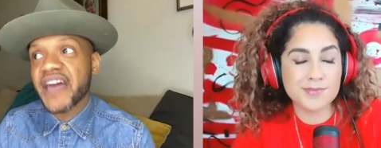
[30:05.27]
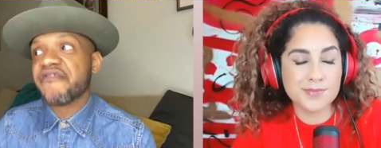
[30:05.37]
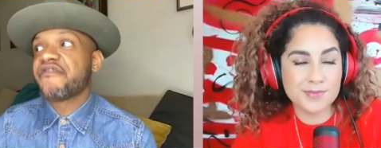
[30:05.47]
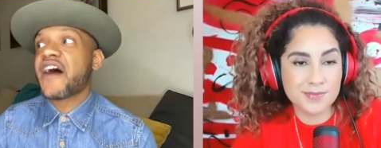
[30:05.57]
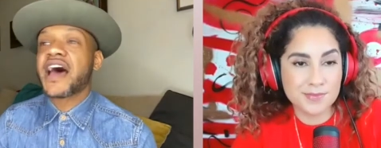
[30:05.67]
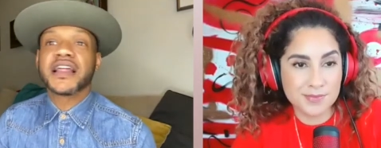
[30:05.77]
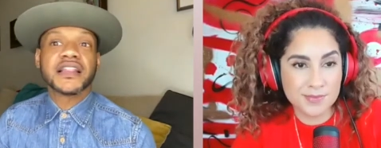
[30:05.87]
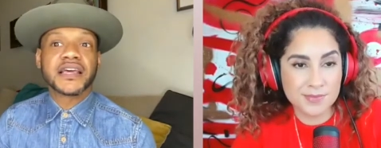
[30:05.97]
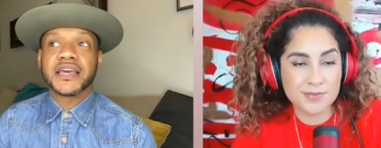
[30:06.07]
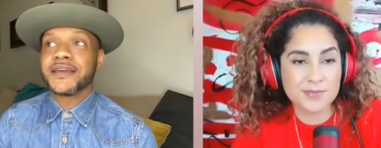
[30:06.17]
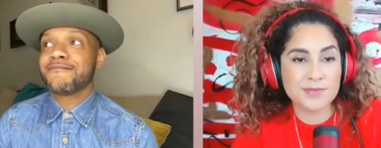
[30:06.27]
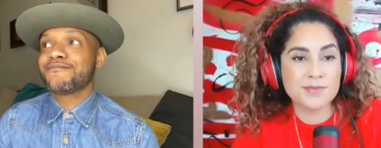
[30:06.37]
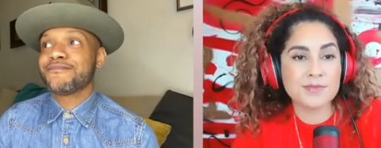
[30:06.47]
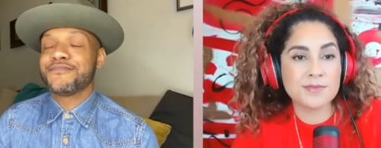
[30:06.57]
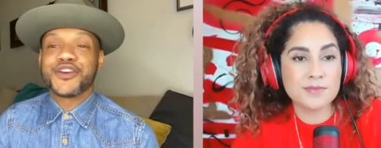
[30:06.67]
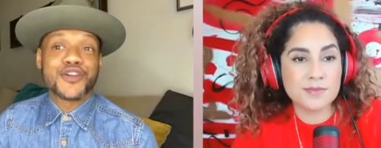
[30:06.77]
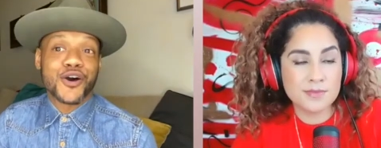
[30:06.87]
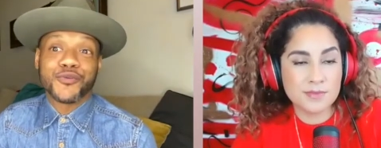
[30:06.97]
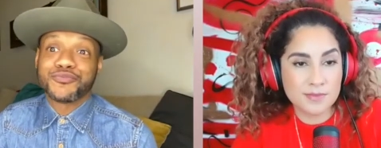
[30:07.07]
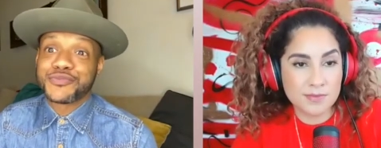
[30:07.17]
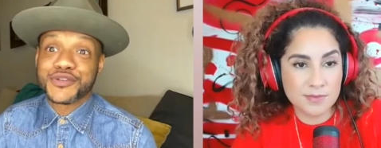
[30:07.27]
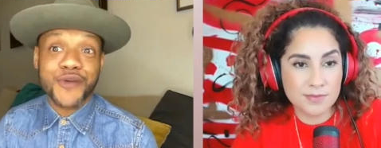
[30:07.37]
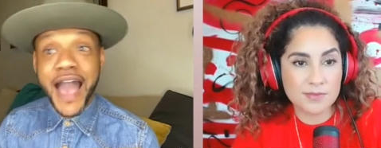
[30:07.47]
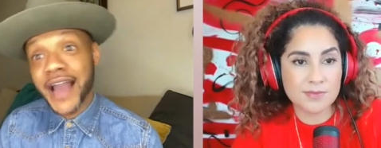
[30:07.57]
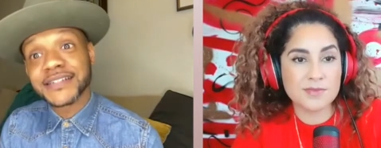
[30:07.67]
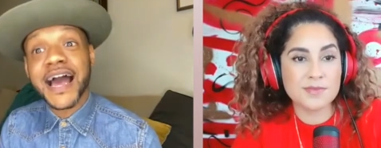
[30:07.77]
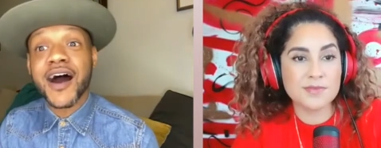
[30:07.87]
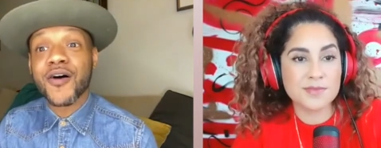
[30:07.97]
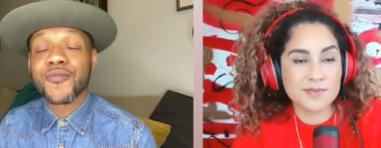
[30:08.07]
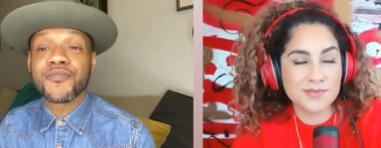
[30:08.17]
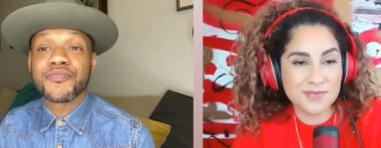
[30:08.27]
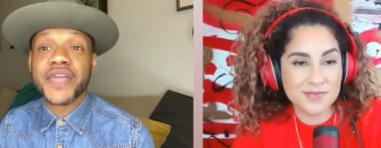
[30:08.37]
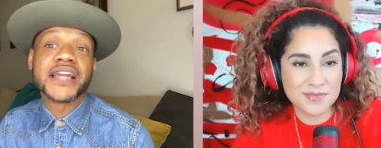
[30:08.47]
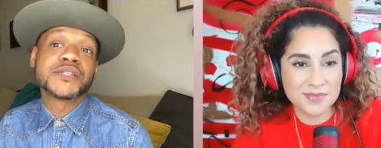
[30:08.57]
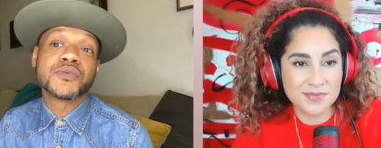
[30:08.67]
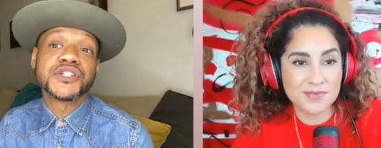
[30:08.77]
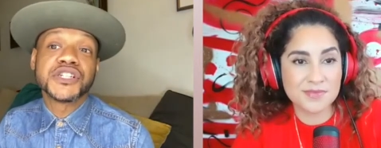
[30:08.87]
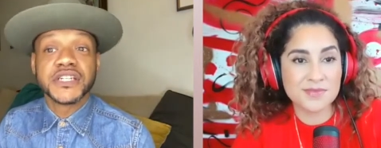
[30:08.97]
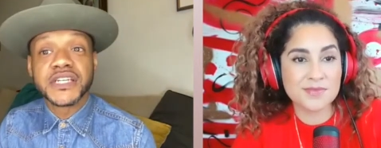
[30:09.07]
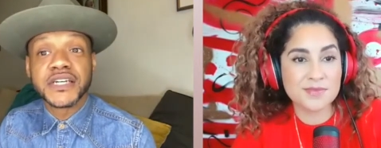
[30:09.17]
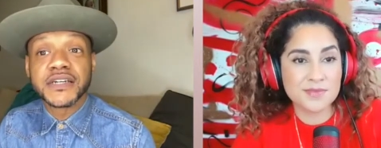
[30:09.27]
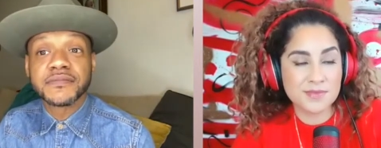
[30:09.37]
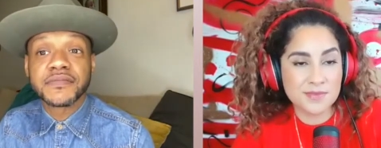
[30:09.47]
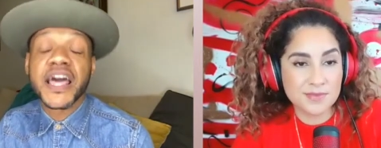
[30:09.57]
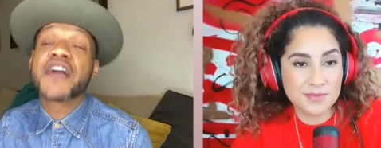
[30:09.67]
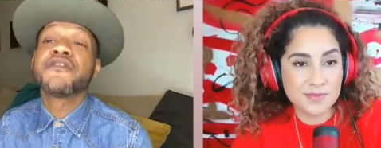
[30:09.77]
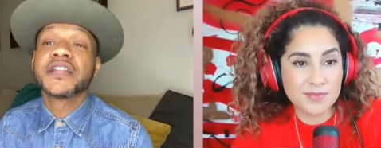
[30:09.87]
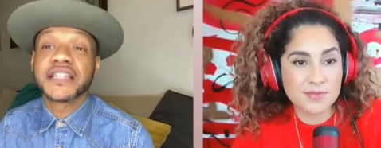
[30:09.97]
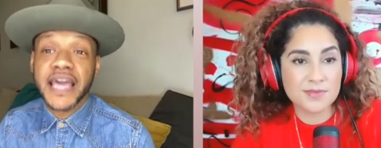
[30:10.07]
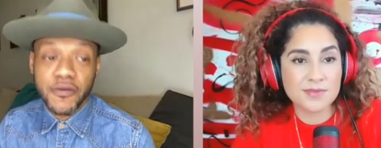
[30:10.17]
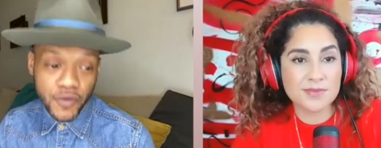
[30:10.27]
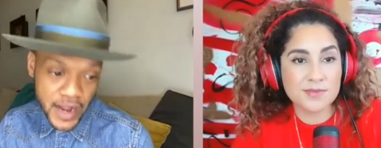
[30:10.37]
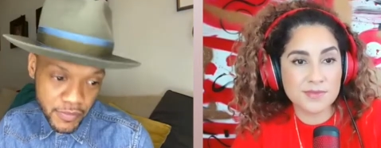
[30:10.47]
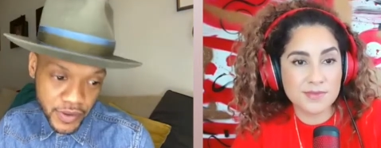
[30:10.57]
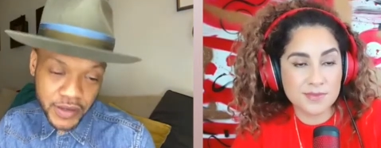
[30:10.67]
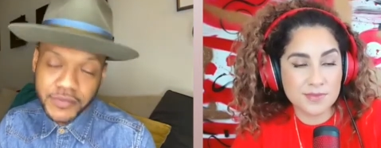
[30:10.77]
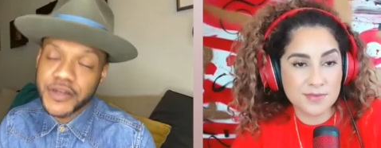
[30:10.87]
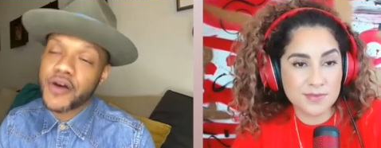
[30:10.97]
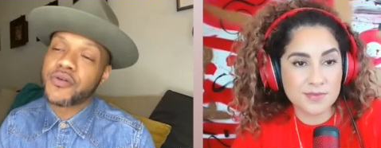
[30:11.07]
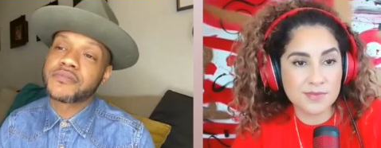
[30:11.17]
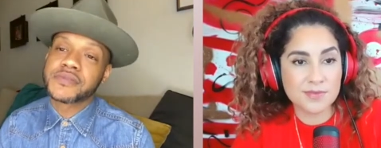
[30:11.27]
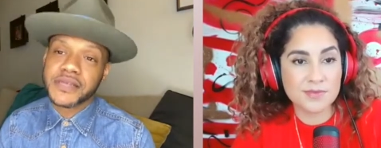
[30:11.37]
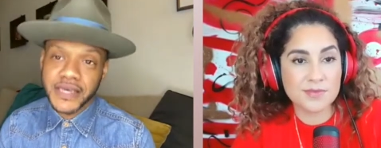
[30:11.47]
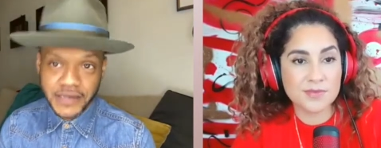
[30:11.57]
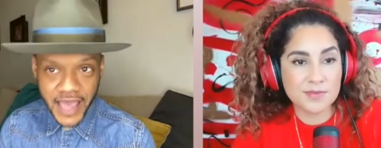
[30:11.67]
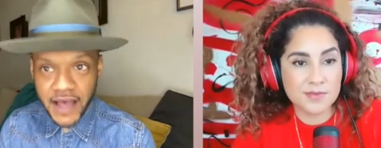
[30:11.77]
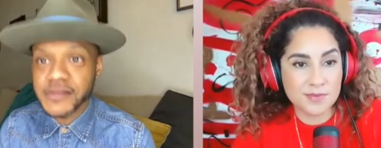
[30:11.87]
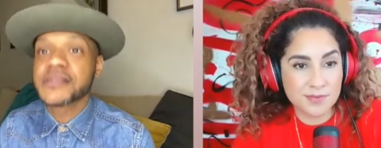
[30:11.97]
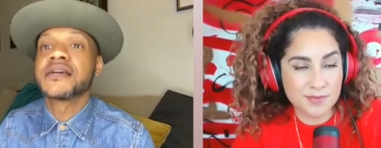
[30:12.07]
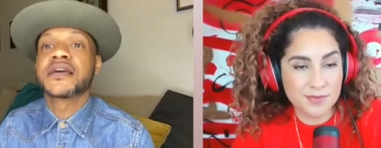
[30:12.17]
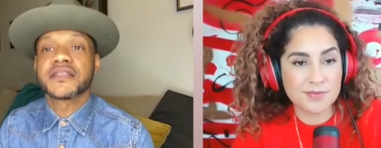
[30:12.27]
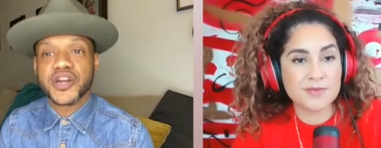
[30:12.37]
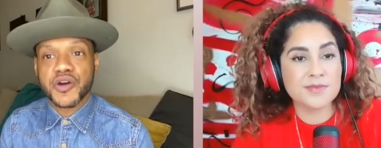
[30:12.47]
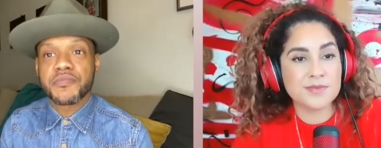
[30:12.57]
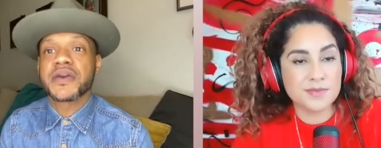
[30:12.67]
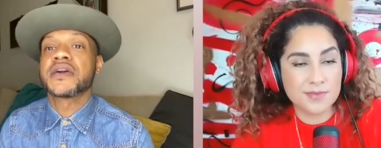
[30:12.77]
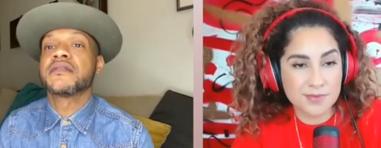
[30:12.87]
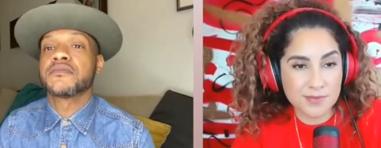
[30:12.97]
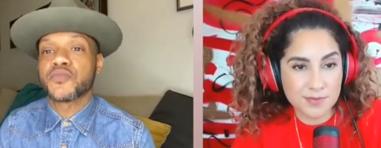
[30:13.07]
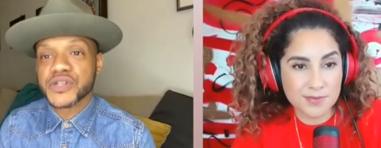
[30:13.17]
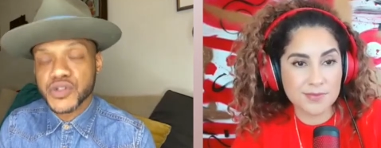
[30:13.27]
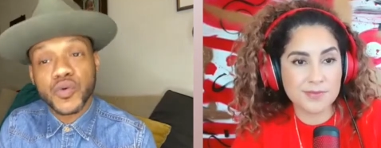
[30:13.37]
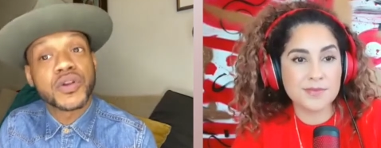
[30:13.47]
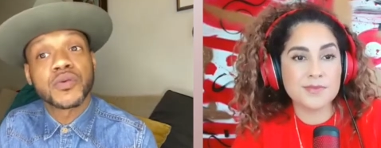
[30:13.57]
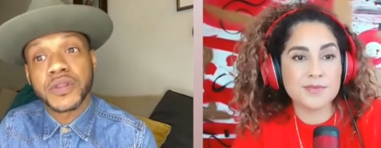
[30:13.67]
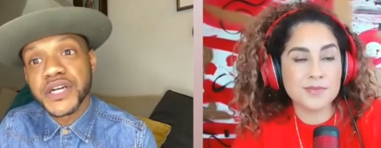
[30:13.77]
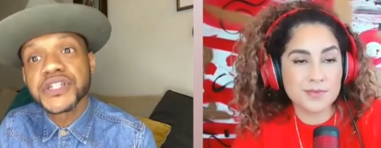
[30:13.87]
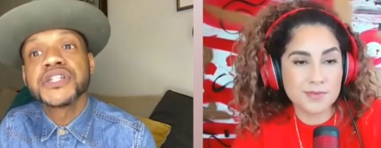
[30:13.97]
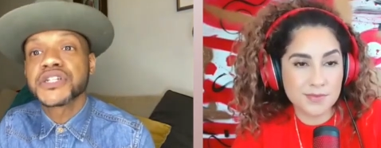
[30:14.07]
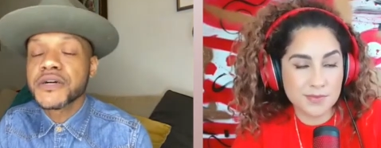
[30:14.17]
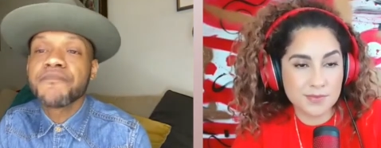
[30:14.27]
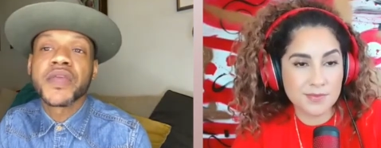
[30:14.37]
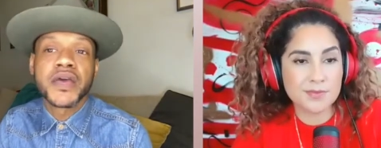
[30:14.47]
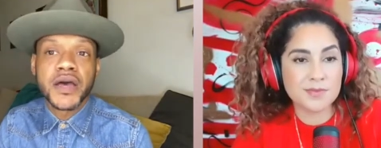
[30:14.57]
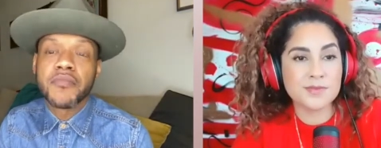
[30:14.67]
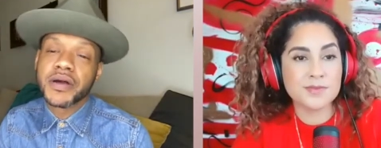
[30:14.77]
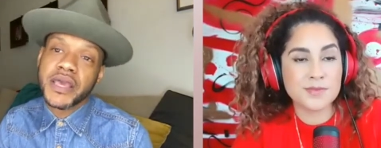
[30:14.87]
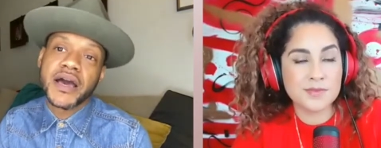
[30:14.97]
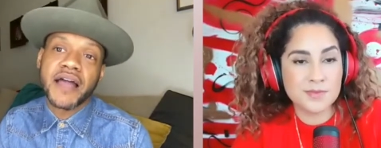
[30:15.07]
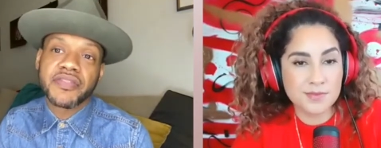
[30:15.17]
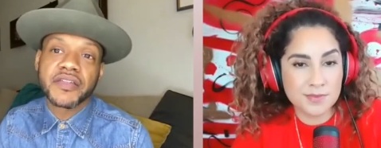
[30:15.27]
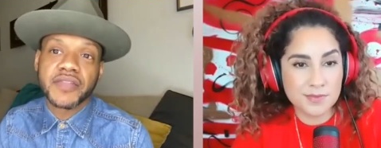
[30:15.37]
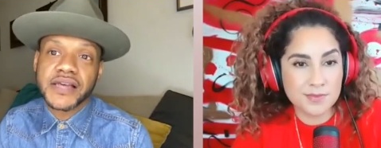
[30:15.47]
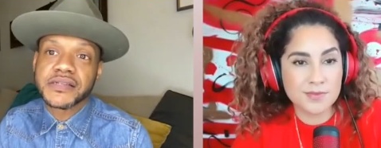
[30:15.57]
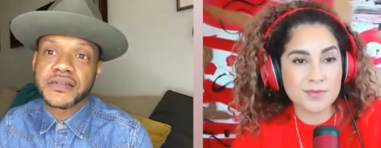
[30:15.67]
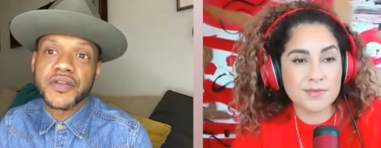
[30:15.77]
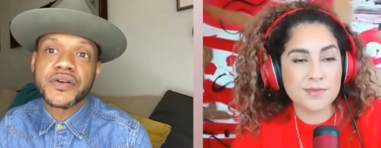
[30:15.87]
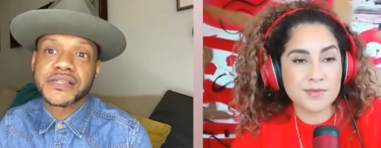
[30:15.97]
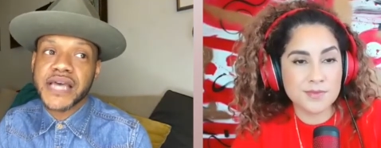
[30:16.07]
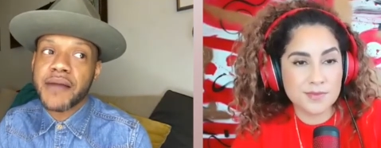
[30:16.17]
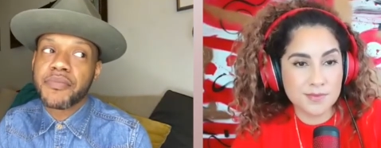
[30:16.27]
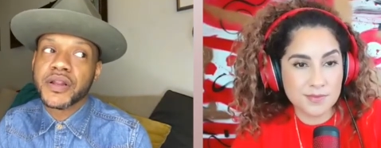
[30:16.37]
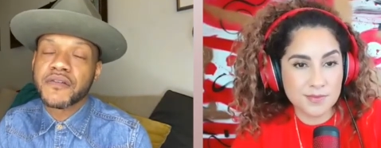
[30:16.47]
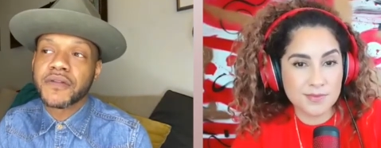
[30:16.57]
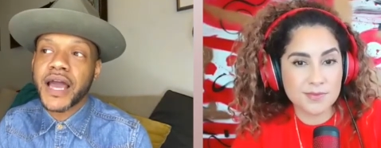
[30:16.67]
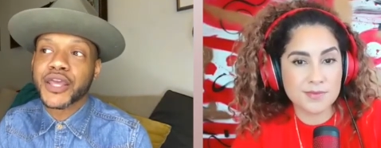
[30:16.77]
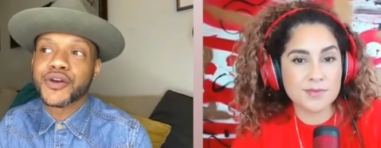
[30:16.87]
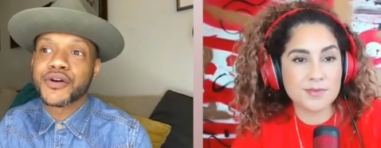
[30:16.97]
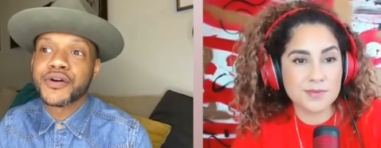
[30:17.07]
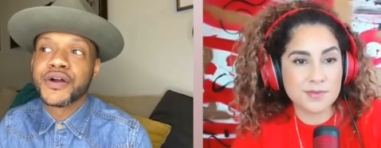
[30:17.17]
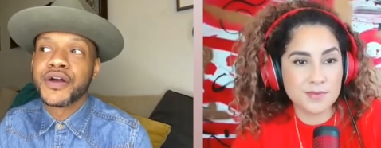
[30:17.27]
Speaker 1: and finally you know to act out that is what she did thankfully they were able to you know get counseling and therapy and restore the relationship but yeah i think that's another example of like your